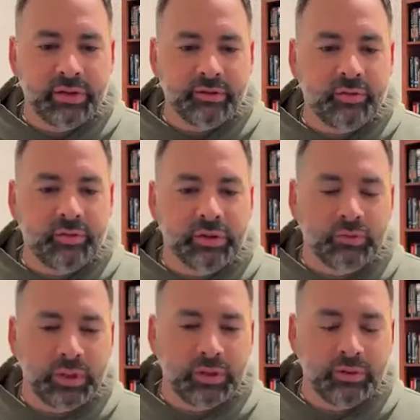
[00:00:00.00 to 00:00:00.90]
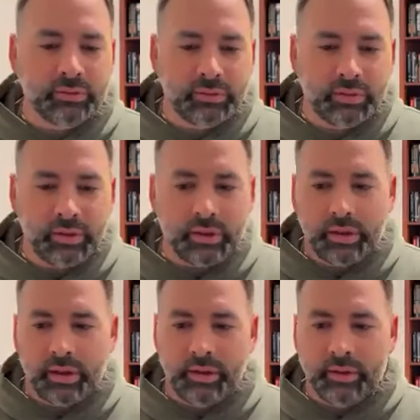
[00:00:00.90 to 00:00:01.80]
Of course, we don't
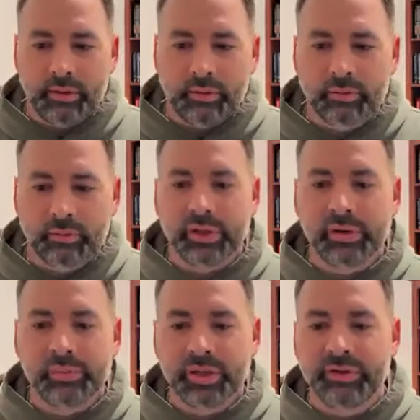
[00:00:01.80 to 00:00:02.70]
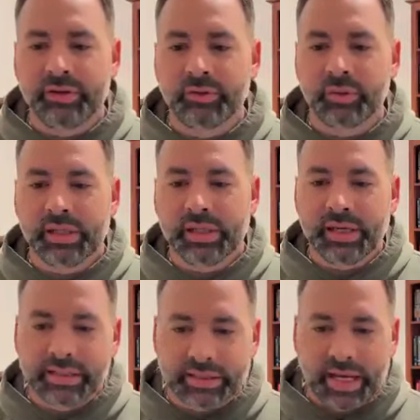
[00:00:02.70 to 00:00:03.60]
really believe these were the
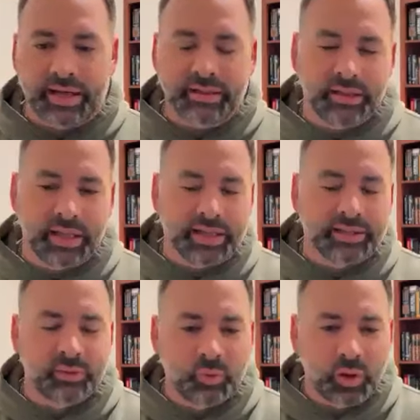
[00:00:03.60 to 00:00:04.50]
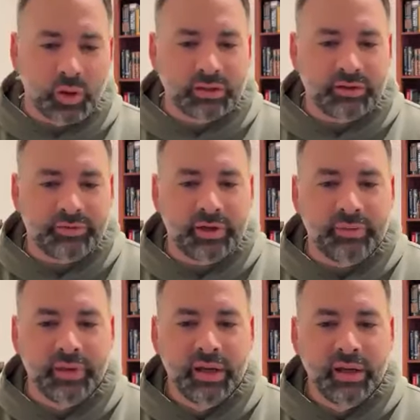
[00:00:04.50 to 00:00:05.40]
exact last words of
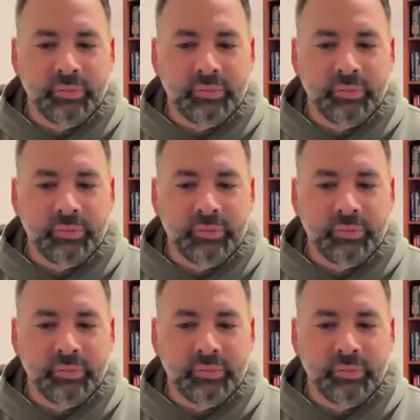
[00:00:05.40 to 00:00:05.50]
him,